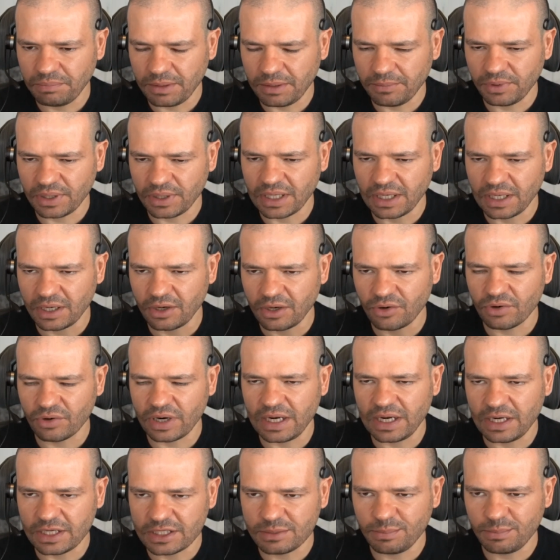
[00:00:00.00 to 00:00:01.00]
people get a
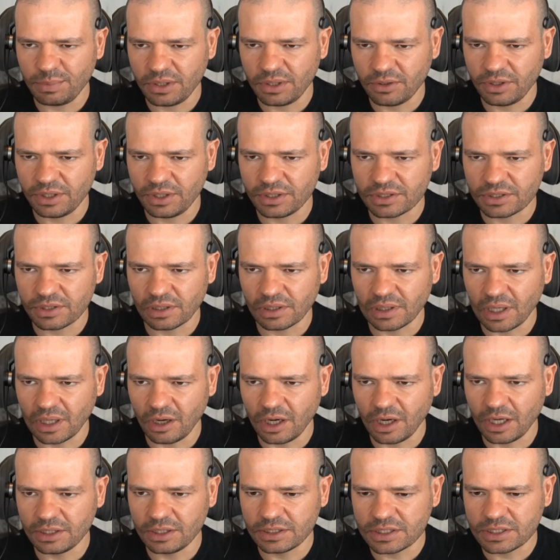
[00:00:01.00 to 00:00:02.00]
great experience
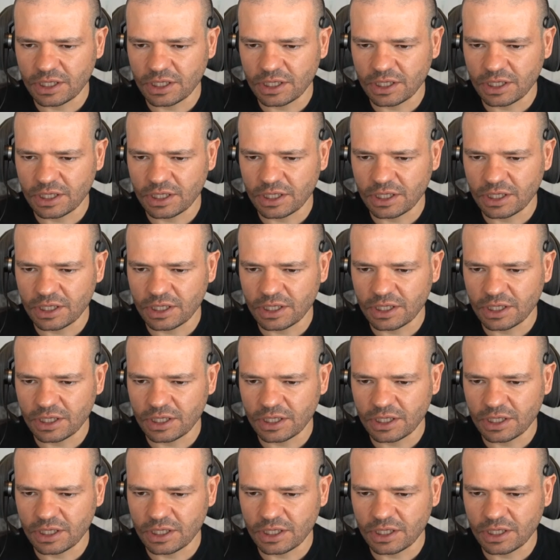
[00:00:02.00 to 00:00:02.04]
online.